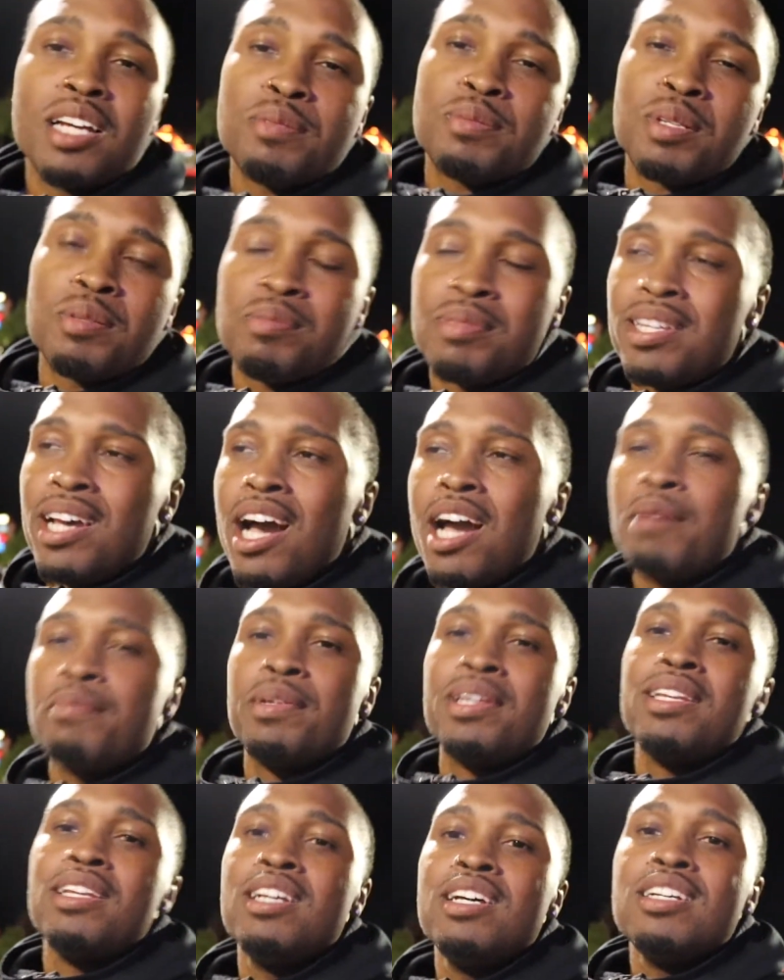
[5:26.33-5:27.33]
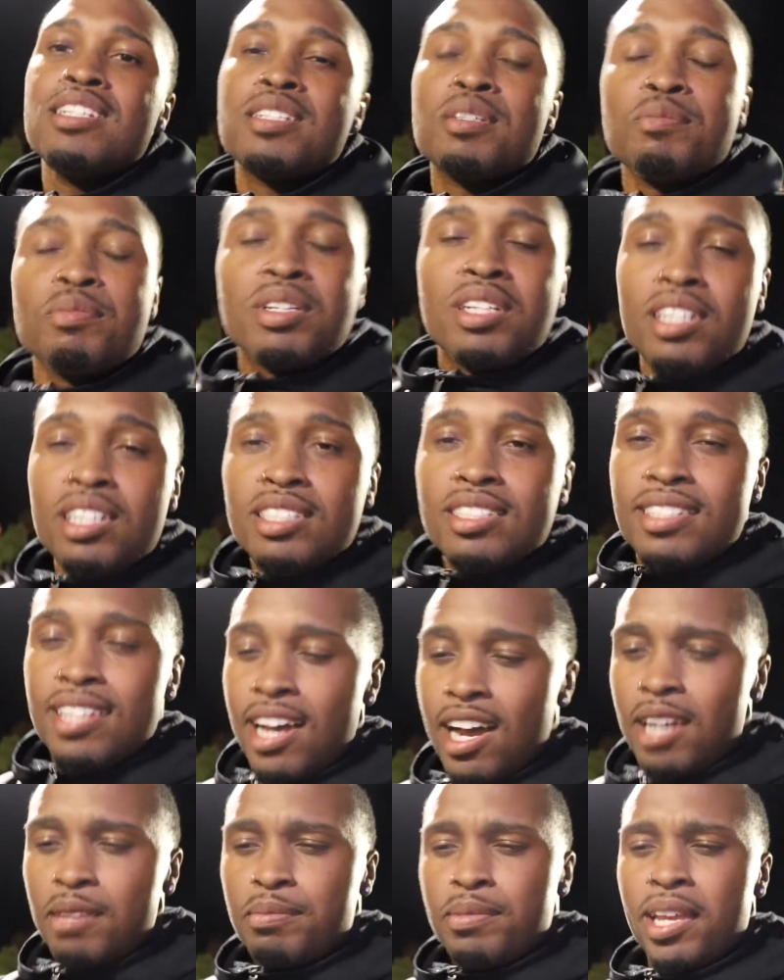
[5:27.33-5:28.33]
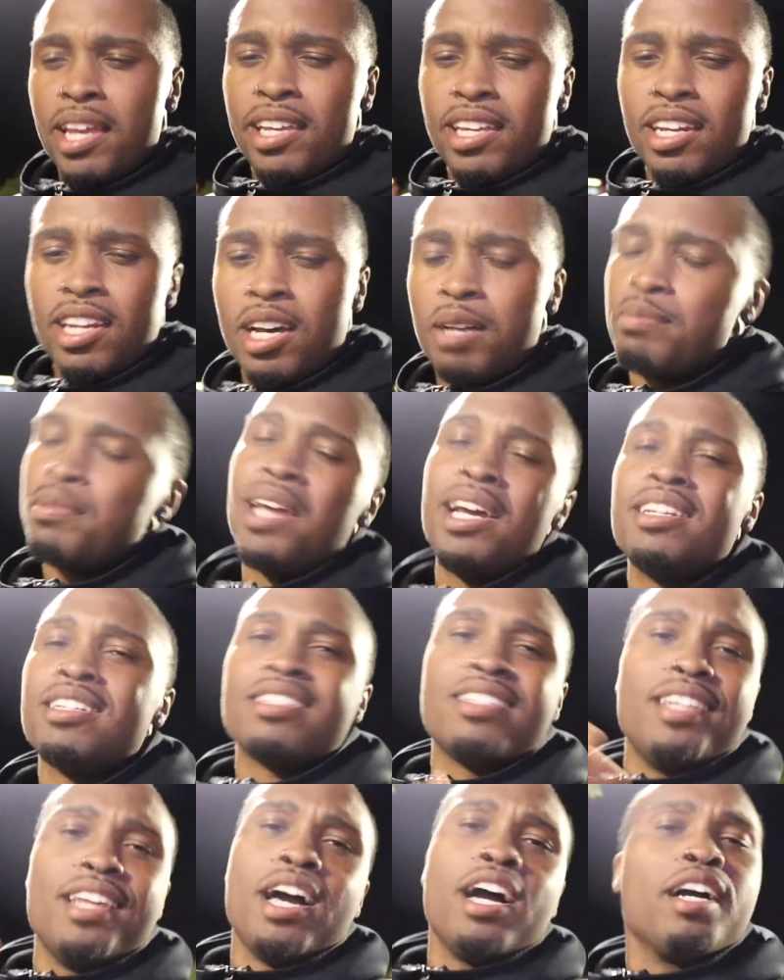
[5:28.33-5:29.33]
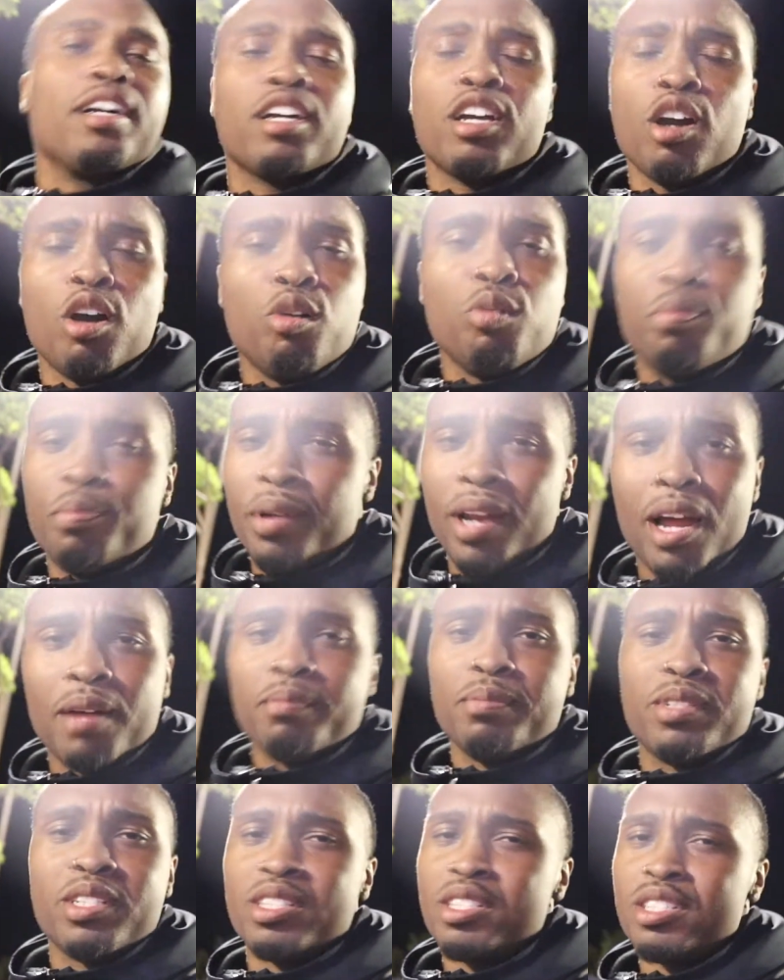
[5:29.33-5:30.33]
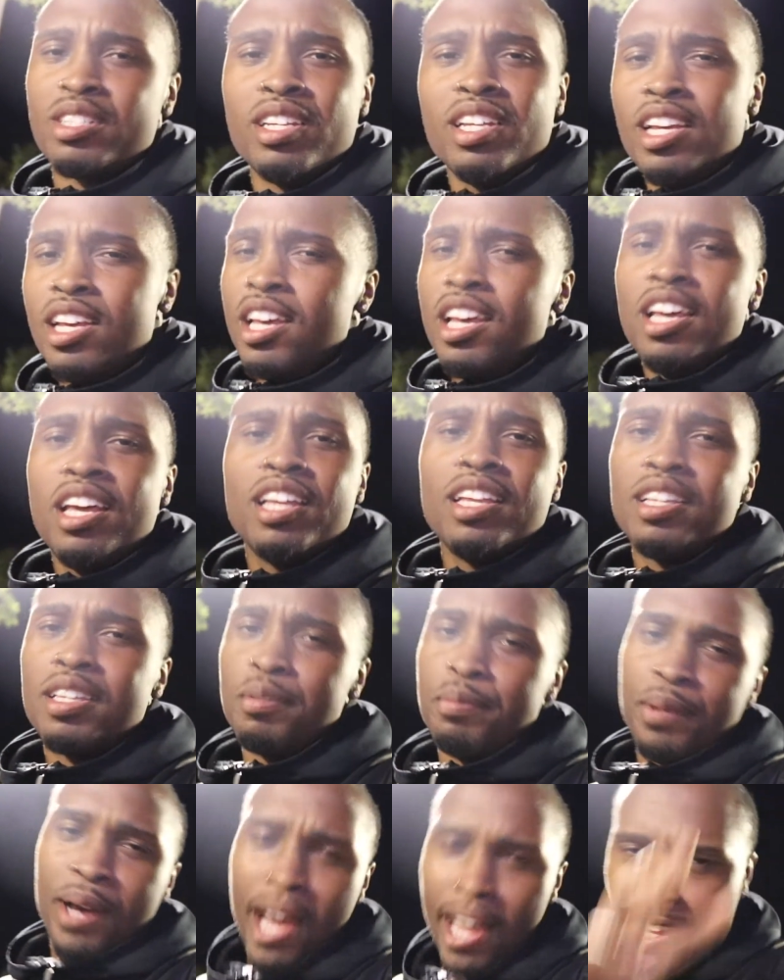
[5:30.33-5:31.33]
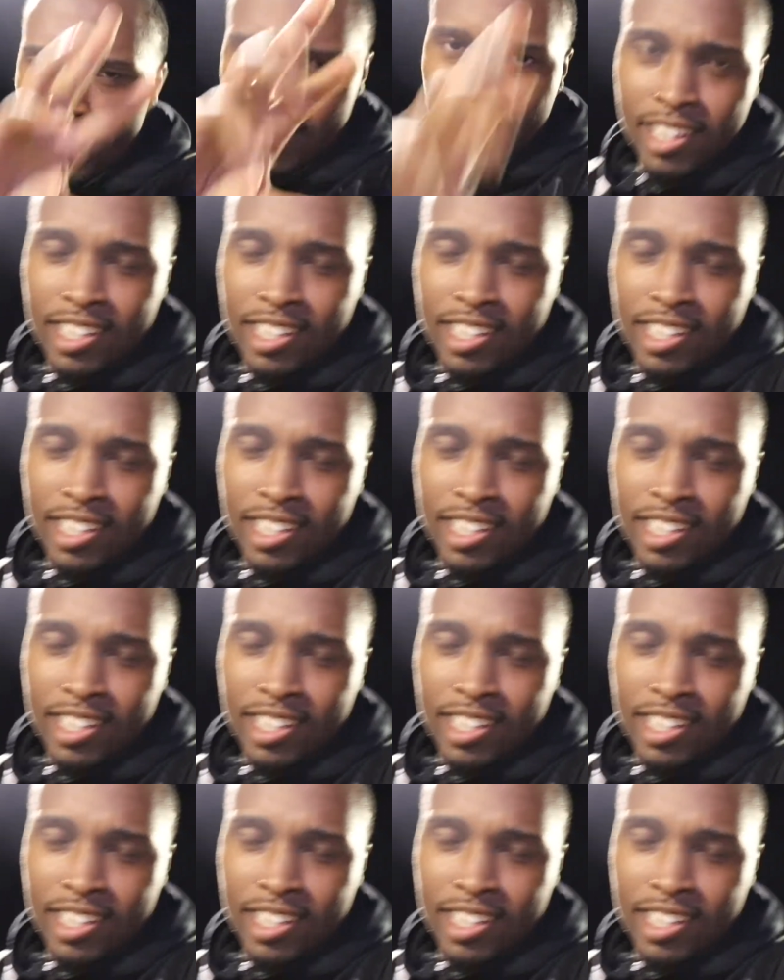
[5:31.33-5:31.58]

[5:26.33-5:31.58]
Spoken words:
up some time and some good time taken up. That does not go, but I'm just, bye.